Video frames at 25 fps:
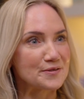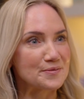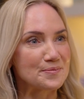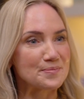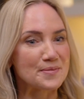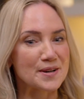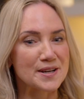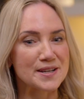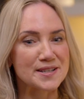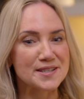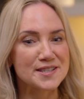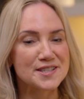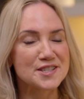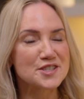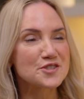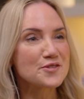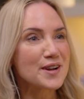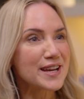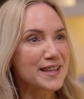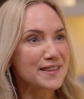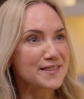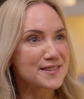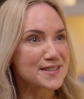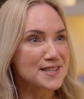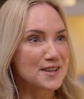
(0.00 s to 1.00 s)
My
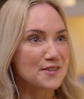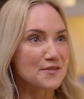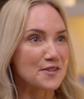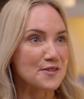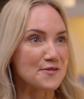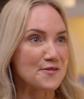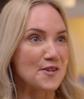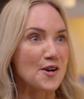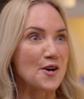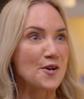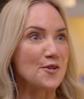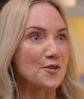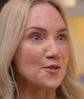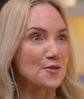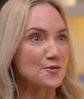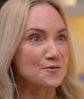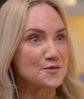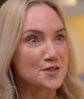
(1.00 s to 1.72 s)
strengths have evolved